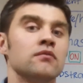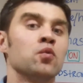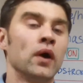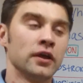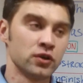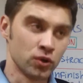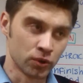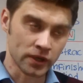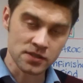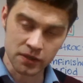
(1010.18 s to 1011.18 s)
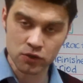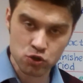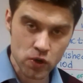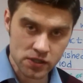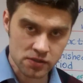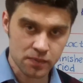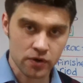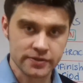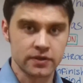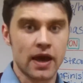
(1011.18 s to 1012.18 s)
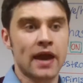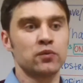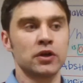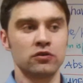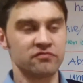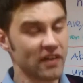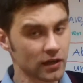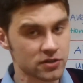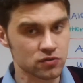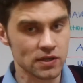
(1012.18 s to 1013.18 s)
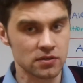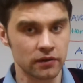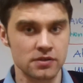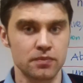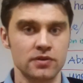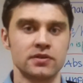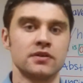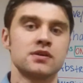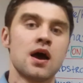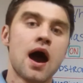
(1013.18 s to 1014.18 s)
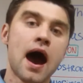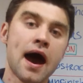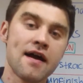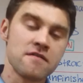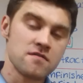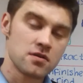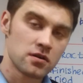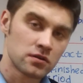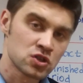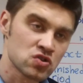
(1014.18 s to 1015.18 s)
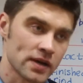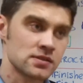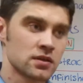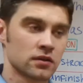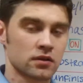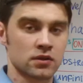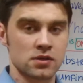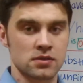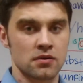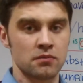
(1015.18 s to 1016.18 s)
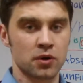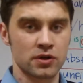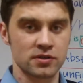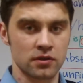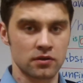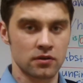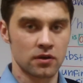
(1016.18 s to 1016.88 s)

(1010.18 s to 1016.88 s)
when you continue to trust this person. And when you finish trusting this person, it's, I trusted this person